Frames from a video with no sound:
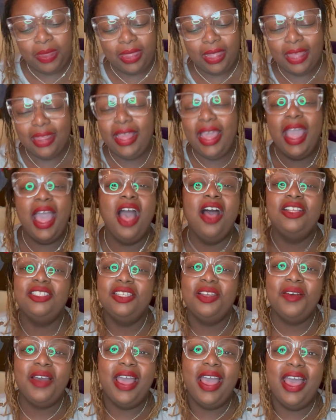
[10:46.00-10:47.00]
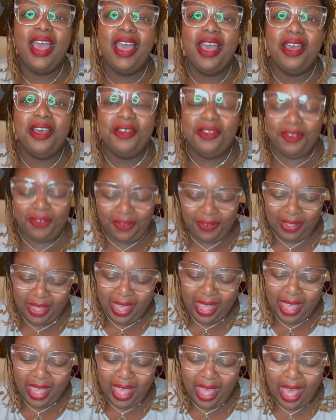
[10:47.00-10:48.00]
They also have
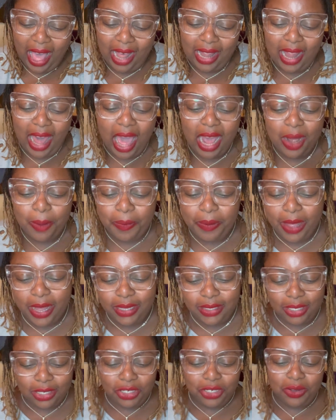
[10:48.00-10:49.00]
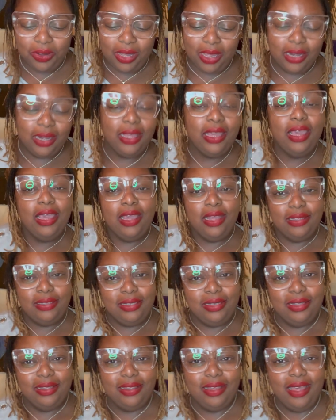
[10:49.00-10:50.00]
a lot of places you can
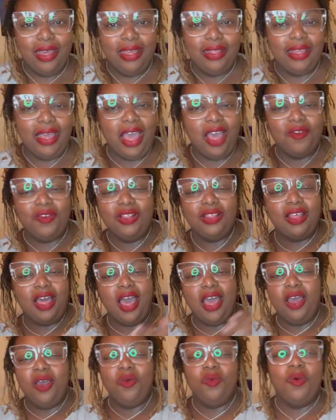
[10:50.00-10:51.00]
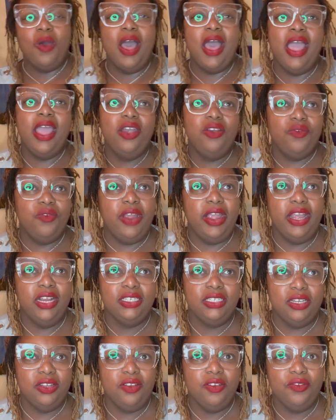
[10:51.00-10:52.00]
eat. They have a wide
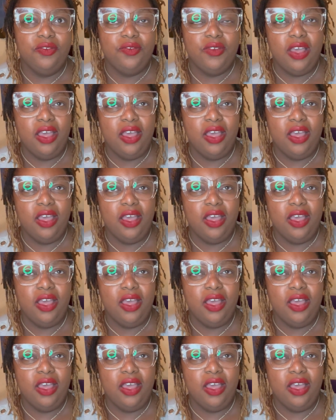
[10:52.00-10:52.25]
range of